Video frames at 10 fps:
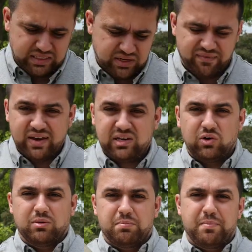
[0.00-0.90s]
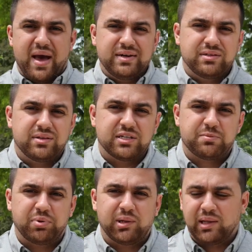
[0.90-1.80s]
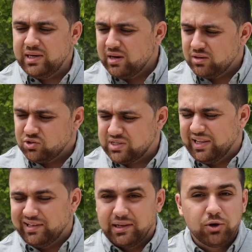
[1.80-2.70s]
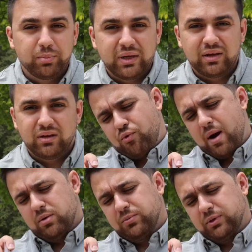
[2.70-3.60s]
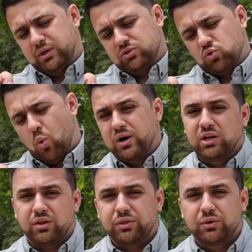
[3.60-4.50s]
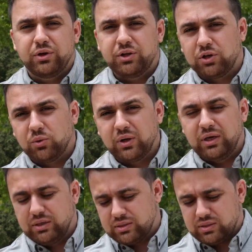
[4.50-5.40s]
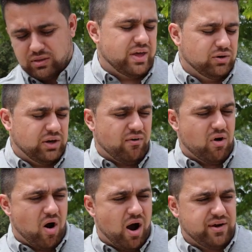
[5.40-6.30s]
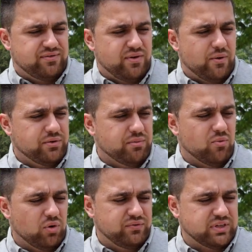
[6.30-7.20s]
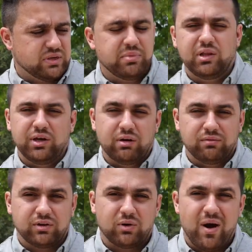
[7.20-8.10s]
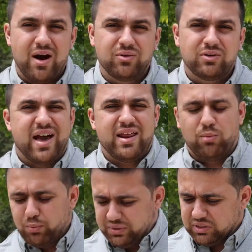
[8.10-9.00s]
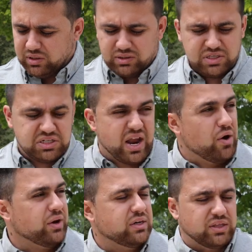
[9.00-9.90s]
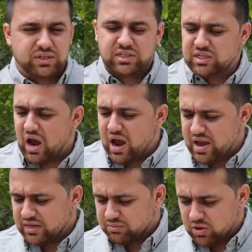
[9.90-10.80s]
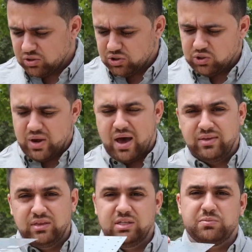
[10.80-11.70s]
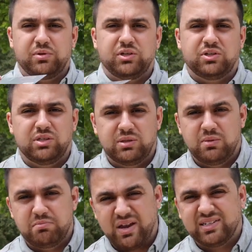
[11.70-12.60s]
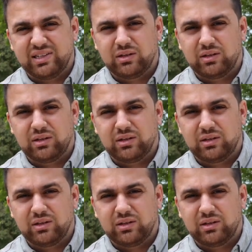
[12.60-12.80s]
guess if I could bend this plate just a little bit, probably twenty to thirty degrees, that'll give our iPhone more visibility of the ground and it won't be staring into the sky as much. So yeah, I think this plate just needs to be bent a